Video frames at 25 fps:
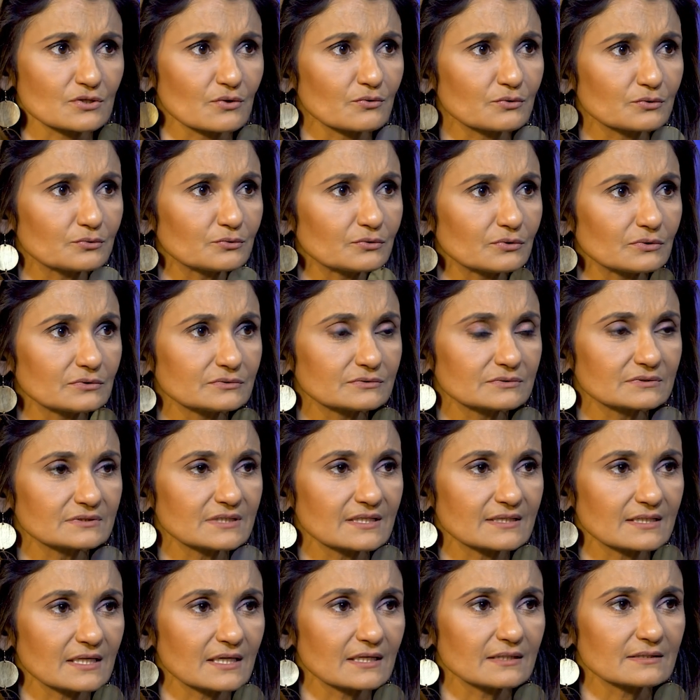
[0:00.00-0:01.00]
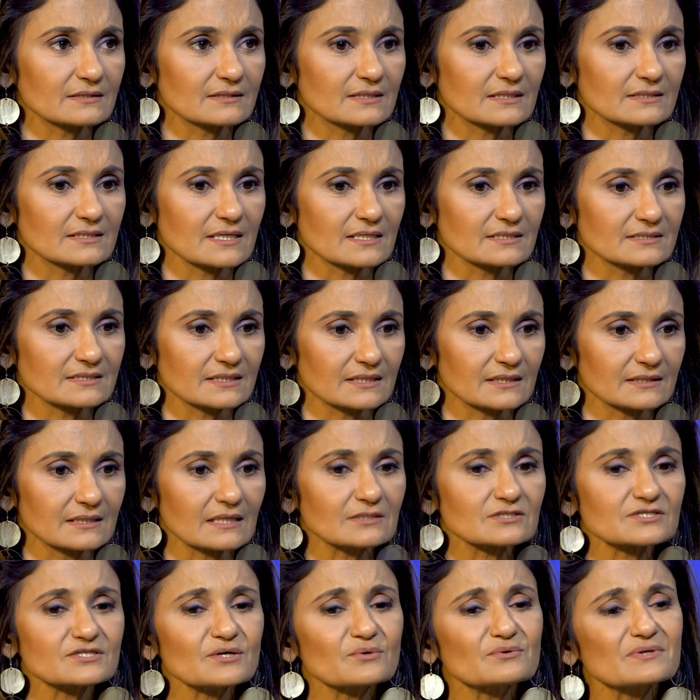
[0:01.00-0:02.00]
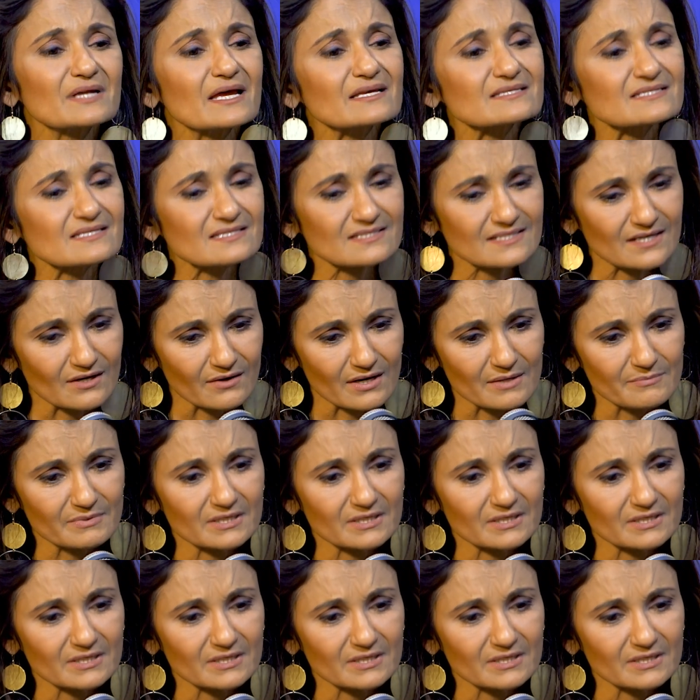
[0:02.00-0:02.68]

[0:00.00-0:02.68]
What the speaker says: cool that they did, and so necessary,